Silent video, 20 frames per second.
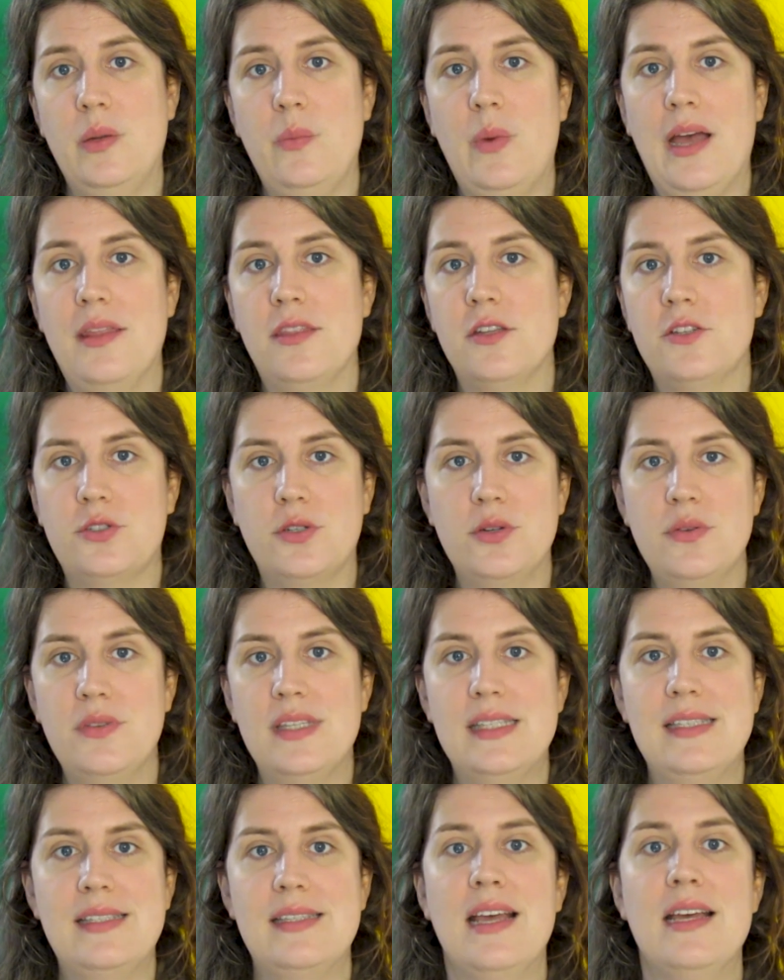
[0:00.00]
we wear, the truth
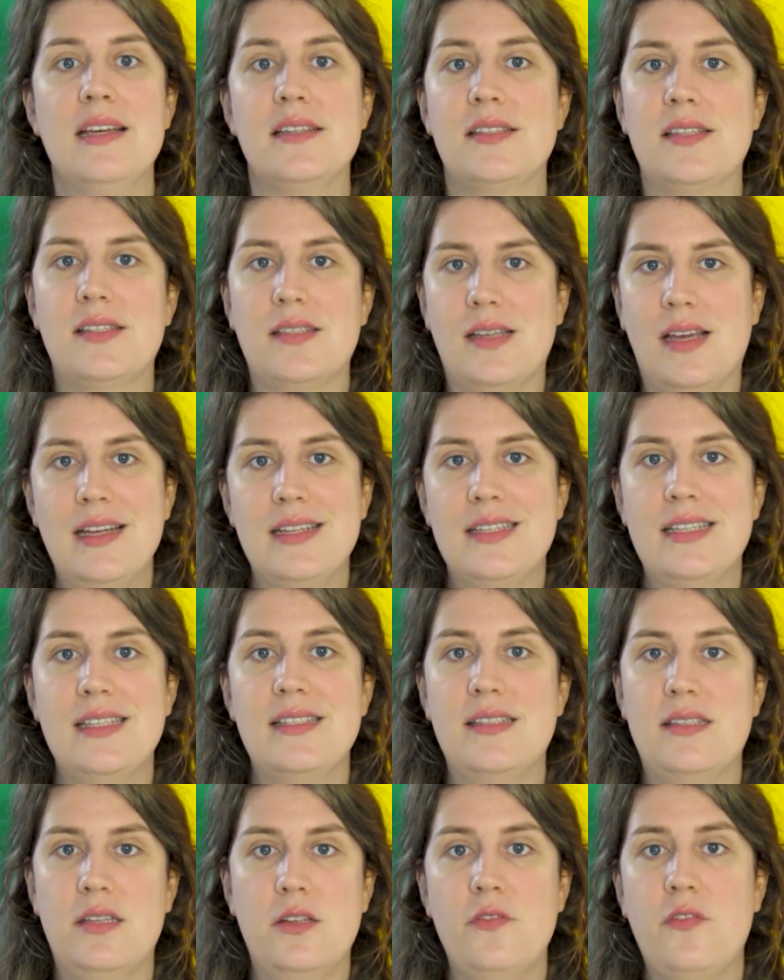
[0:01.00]
is society
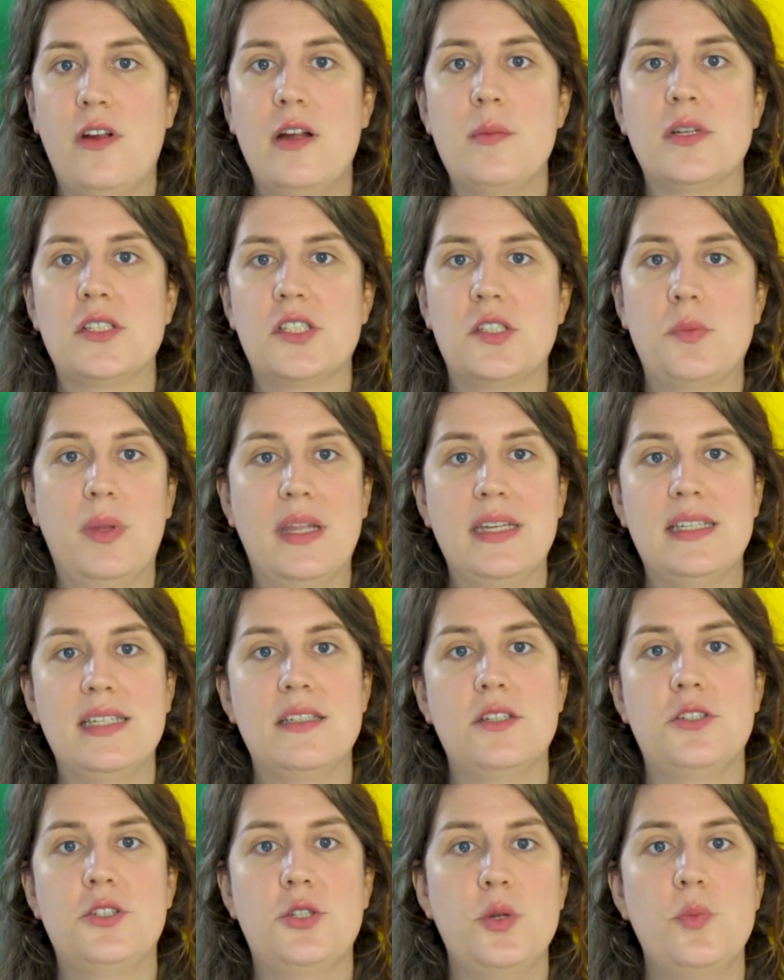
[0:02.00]
is still very much split
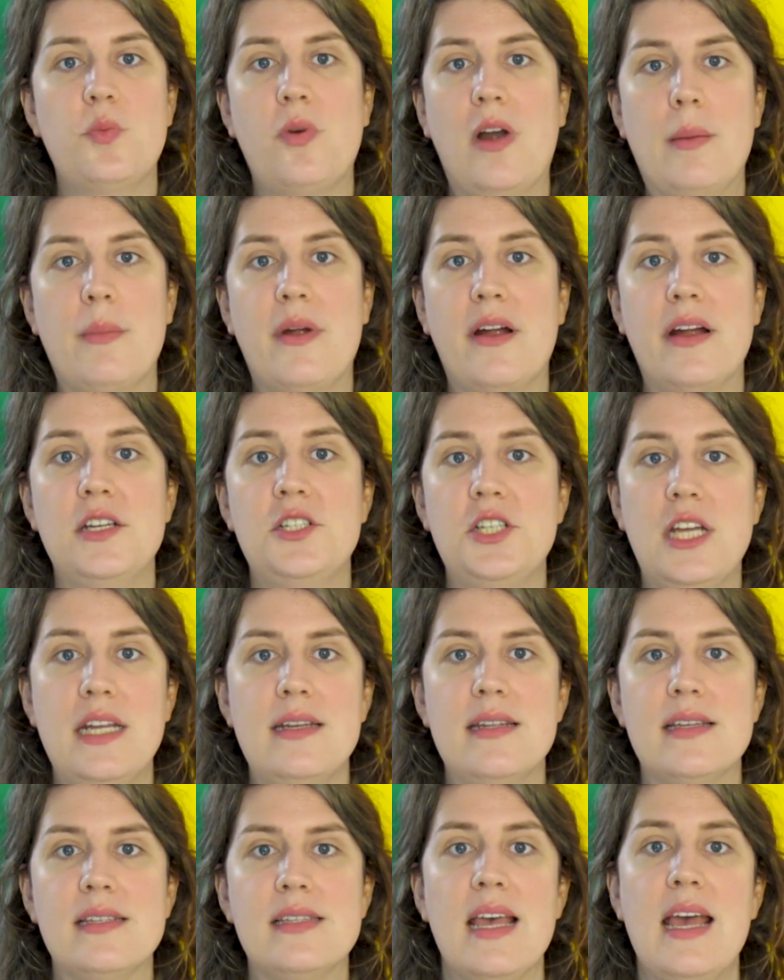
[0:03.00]
into two primary
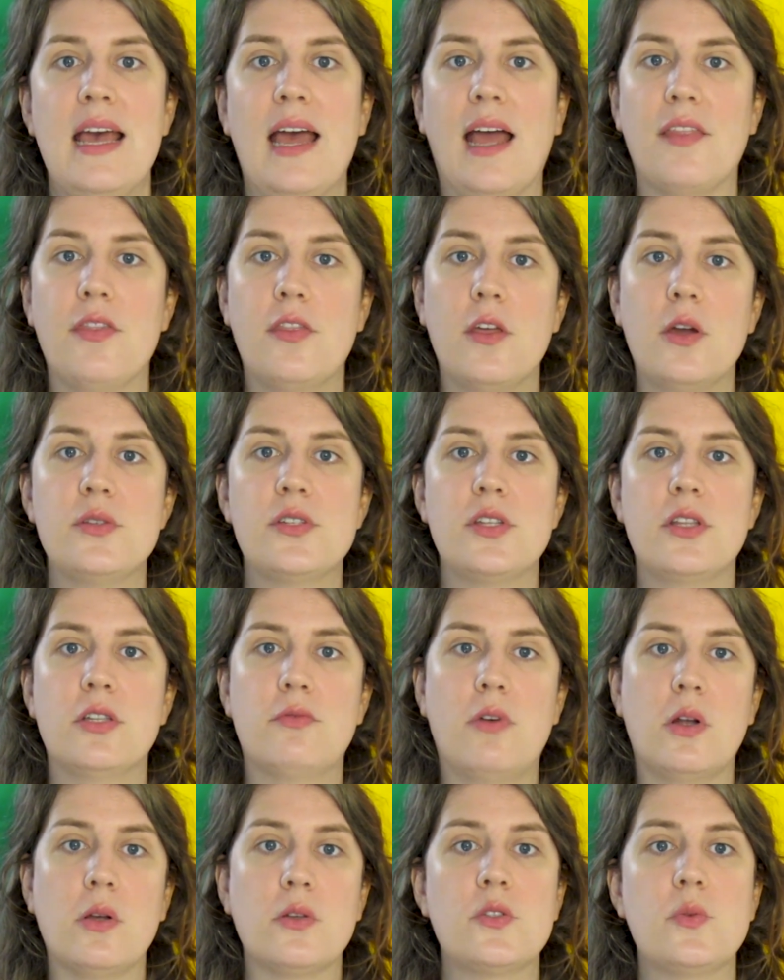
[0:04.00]
genders, and those are the
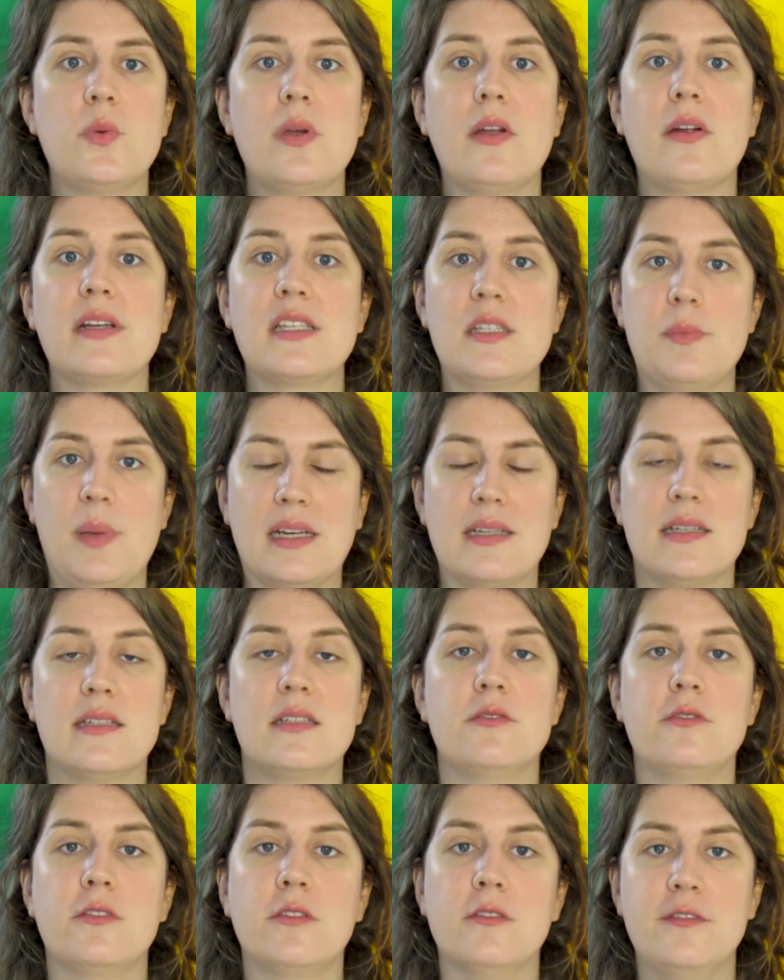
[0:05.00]
roles we are expected
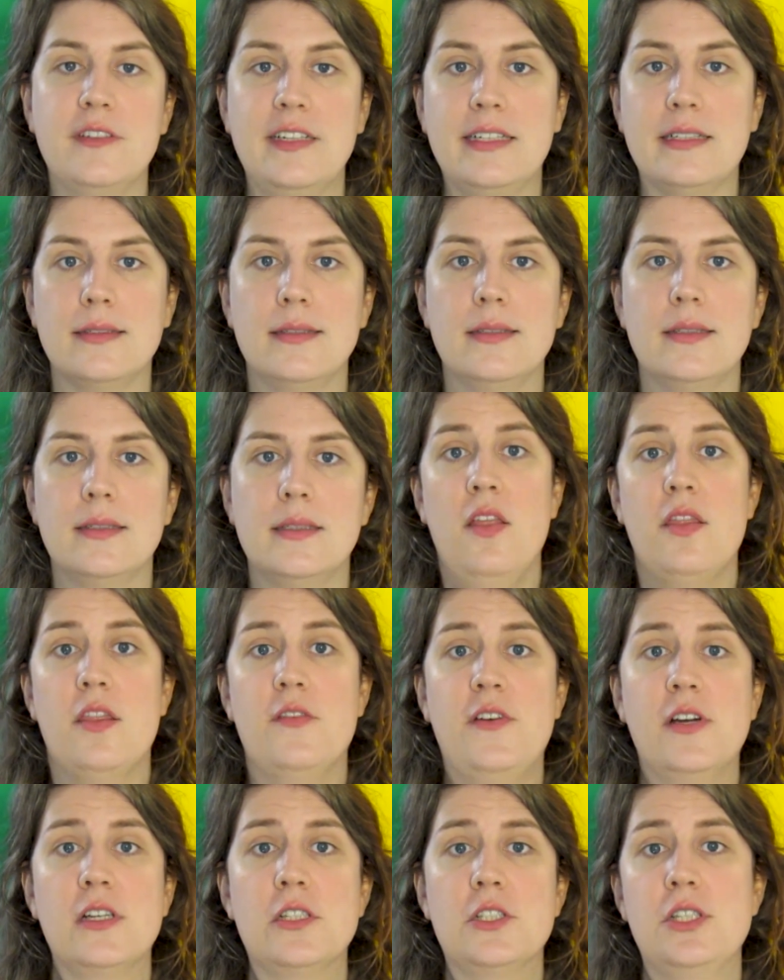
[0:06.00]
to fulfill. The
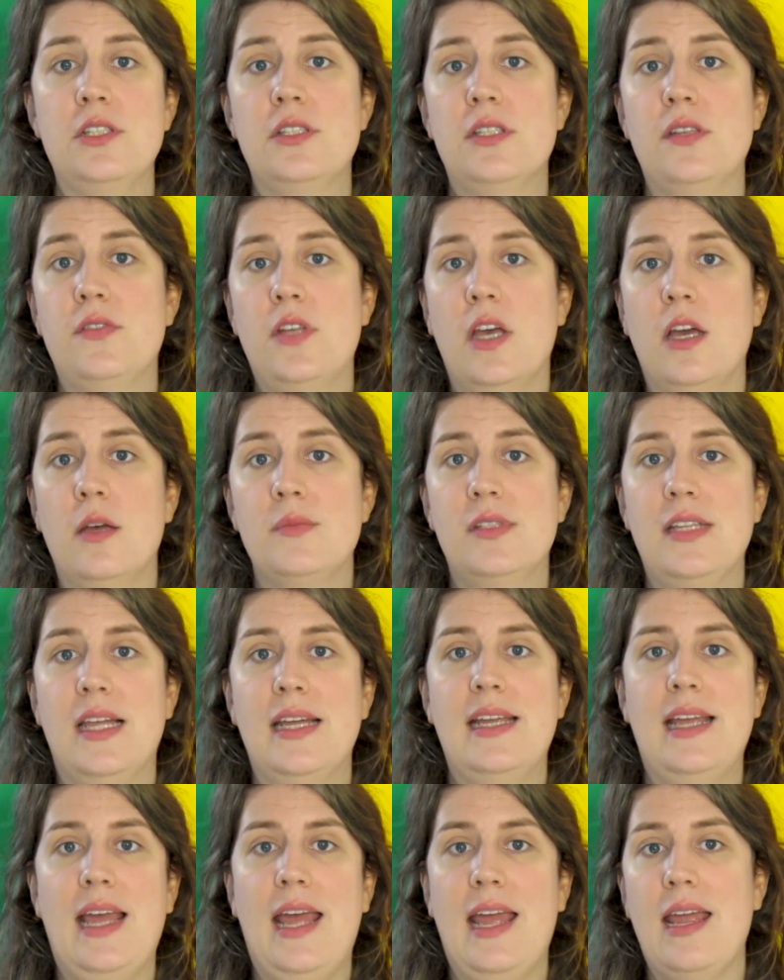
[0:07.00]
functions of terms
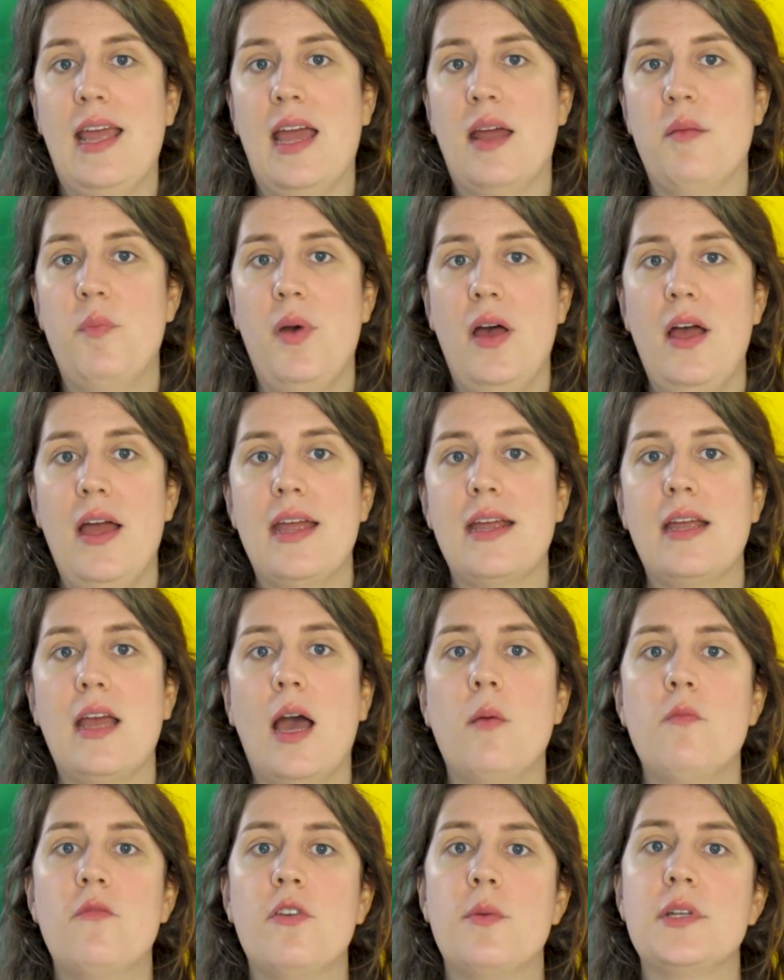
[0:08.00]
like gay and bi
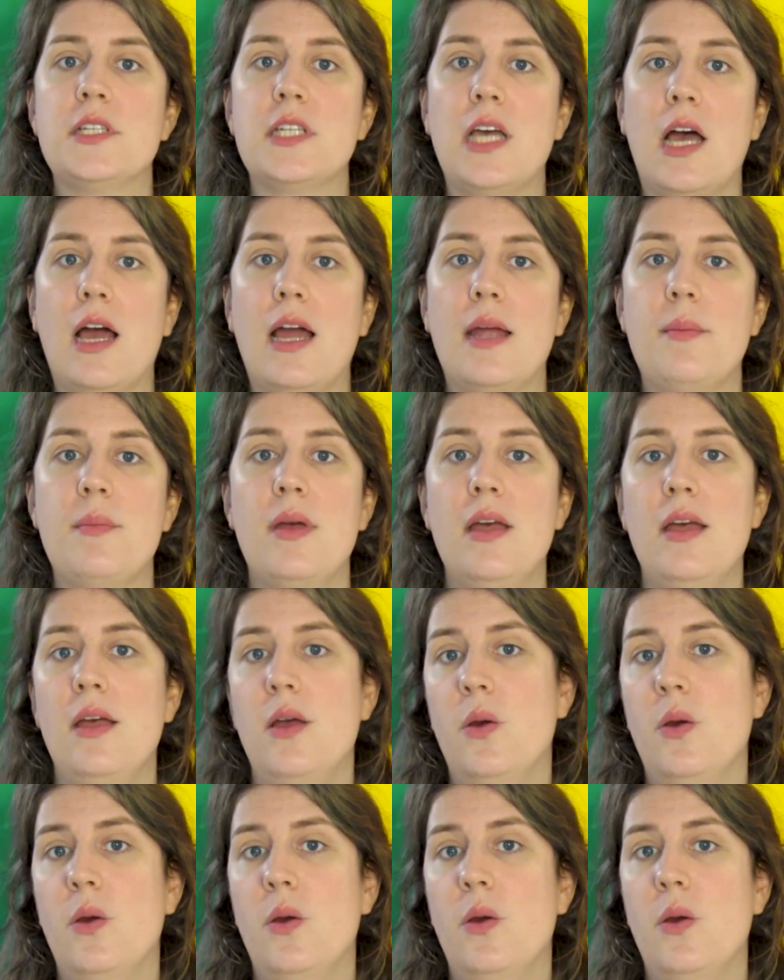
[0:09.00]
come from a time